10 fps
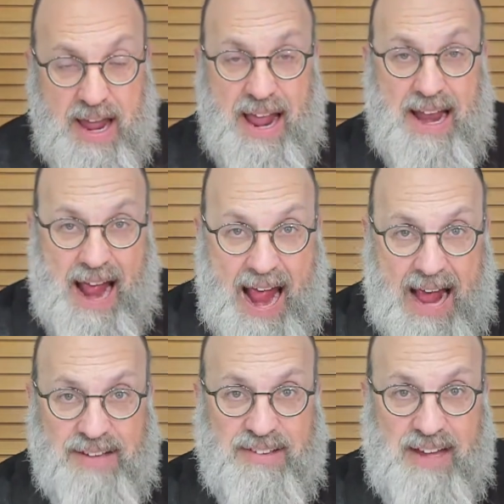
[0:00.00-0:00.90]
it
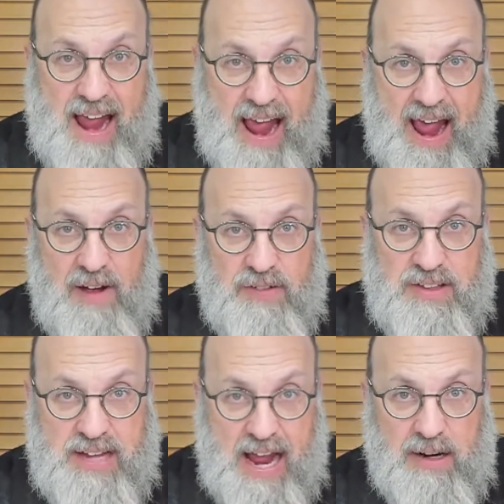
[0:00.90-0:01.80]
has to have
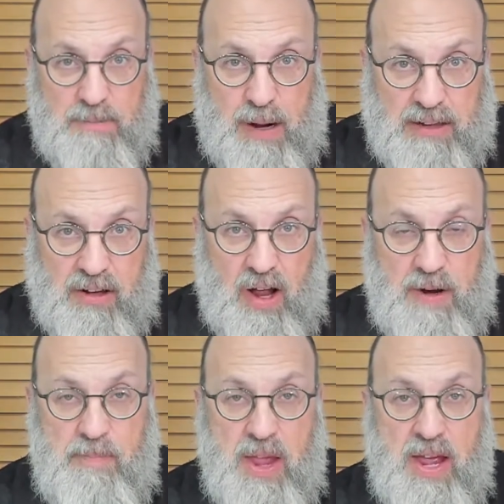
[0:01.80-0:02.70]
10
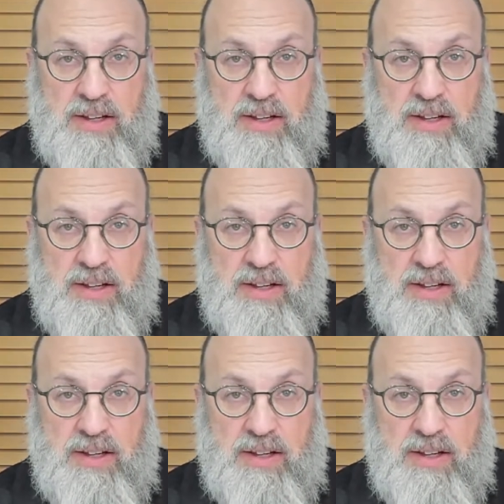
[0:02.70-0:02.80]
batlanim.